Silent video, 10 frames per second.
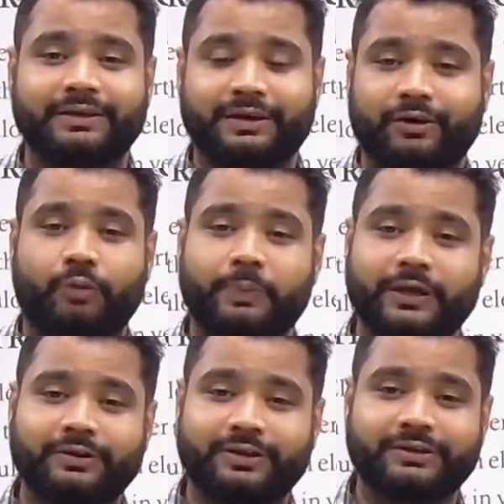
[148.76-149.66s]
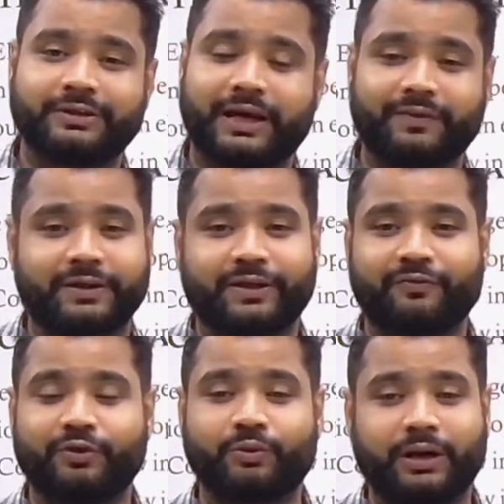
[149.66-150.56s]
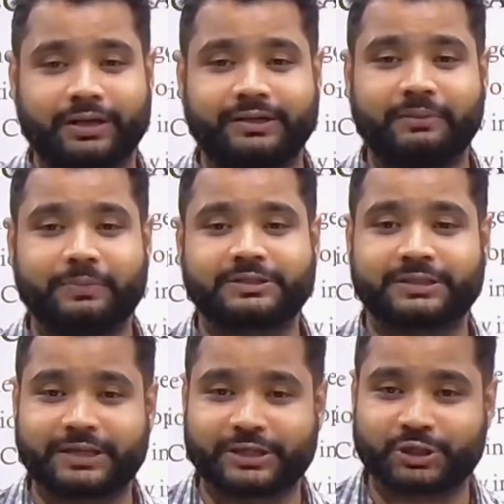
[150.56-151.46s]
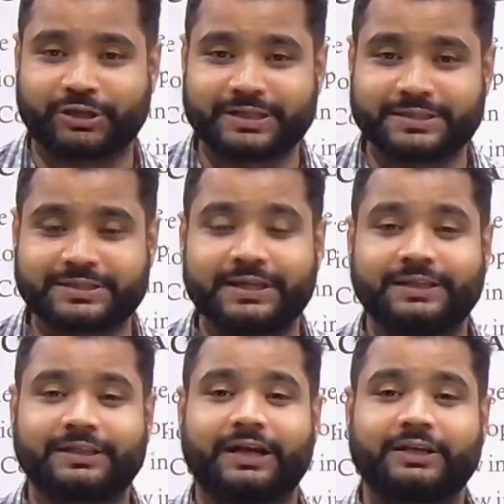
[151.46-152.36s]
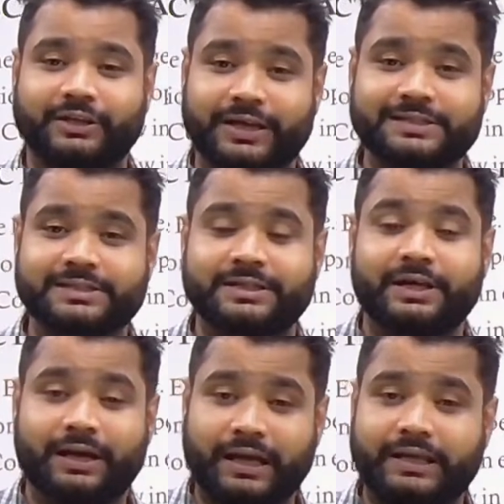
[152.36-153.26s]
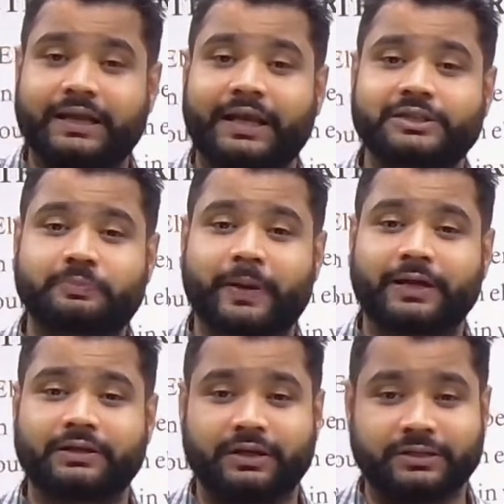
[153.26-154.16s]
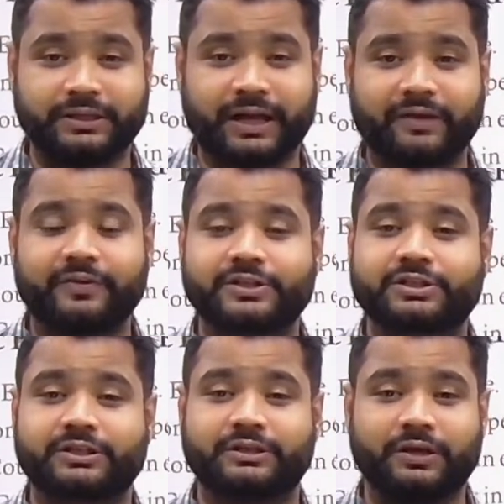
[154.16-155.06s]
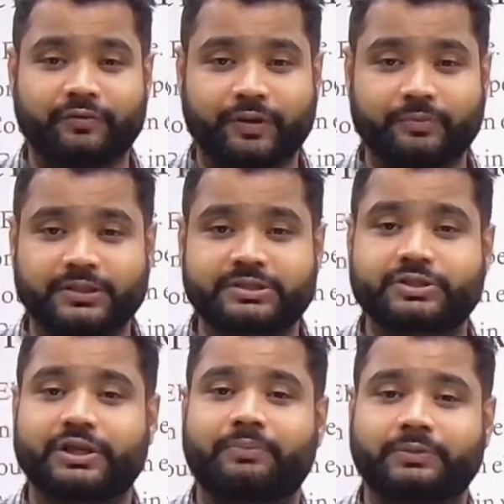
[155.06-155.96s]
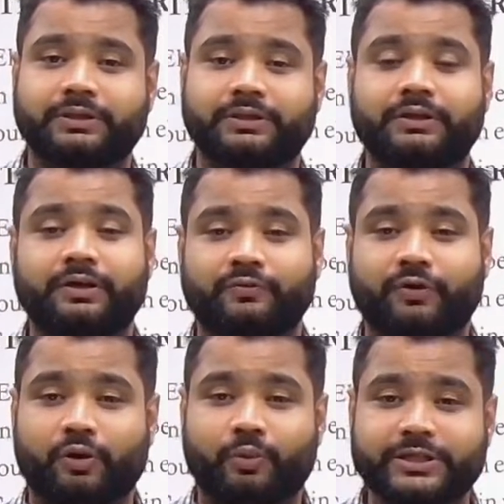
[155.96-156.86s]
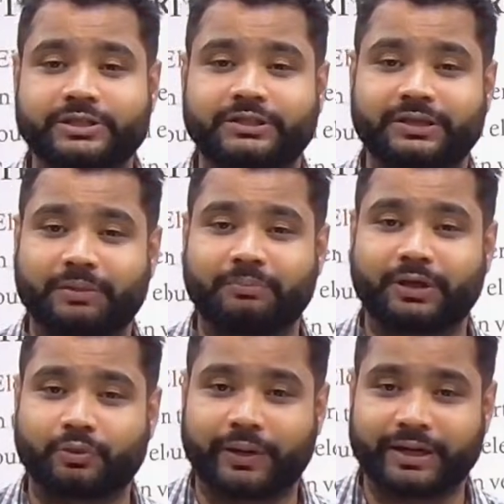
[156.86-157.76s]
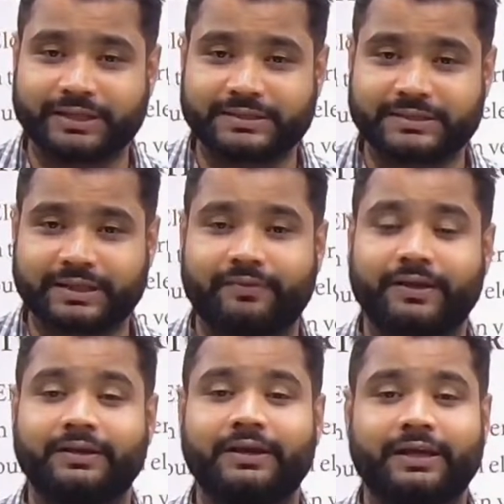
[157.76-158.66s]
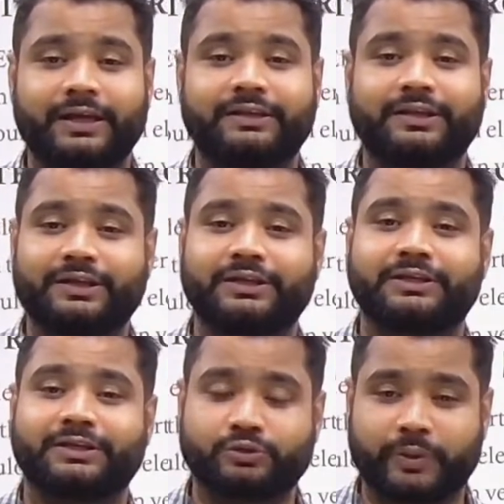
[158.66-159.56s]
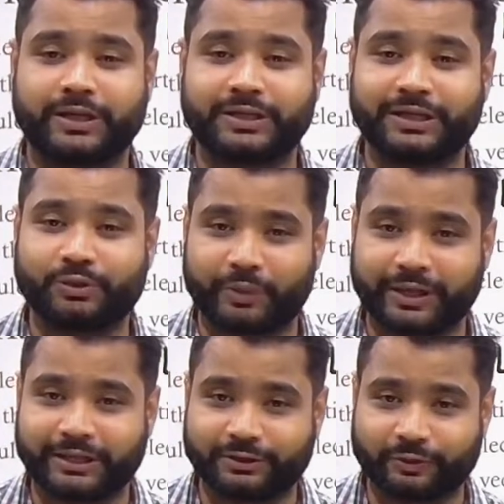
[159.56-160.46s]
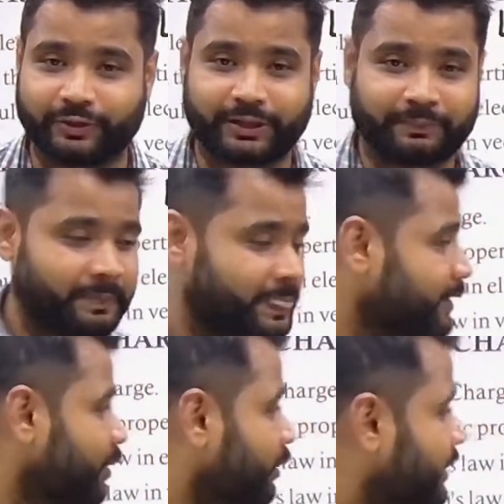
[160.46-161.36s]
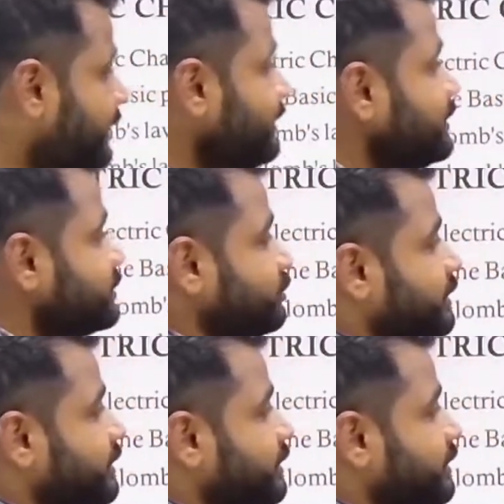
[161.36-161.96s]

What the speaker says: opinion, I will give you 100% assurance that yes, I can expect a derivation from this chapter for question number 27 in the year 2023. Okay, so there are